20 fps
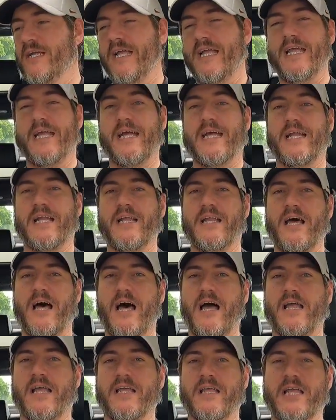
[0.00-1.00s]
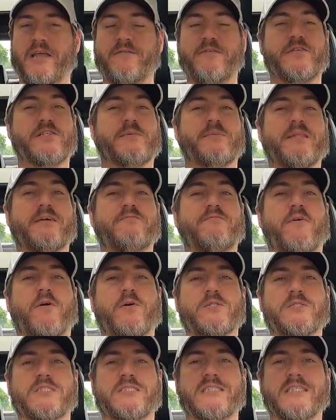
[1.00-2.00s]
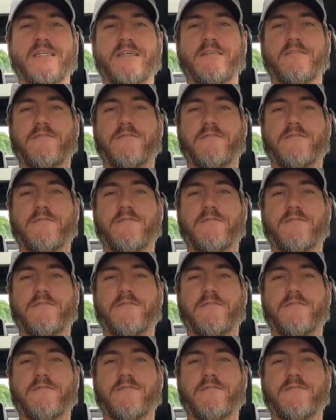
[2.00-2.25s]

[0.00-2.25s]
and I can give you some of the first